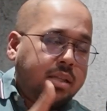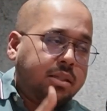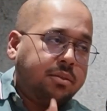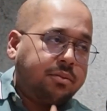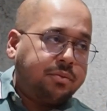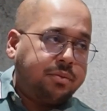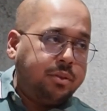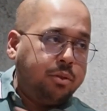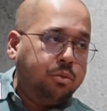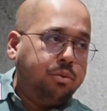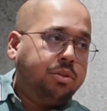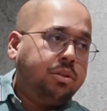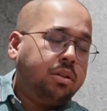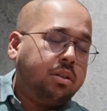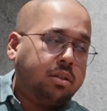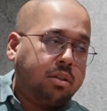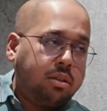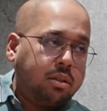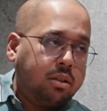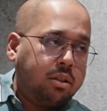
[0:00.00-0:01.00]
as a
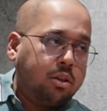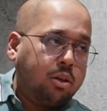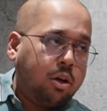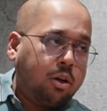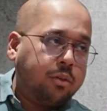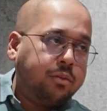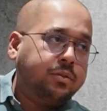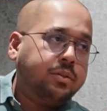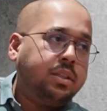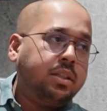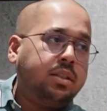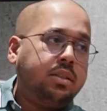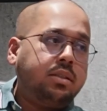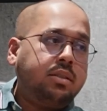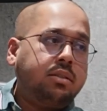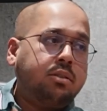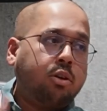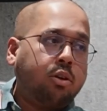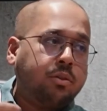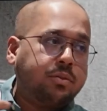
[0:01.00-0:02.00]
future of
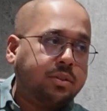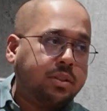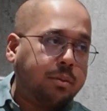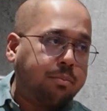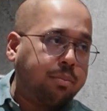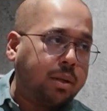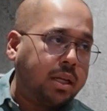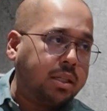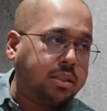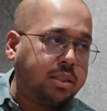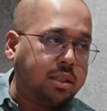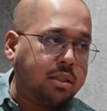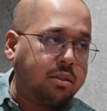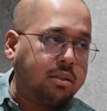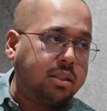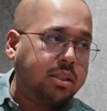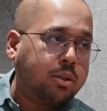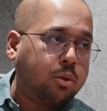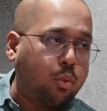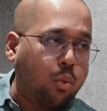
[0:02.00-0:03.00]
these sort of supply
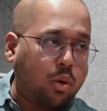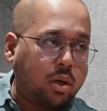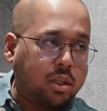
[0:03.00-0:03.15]
chain risk?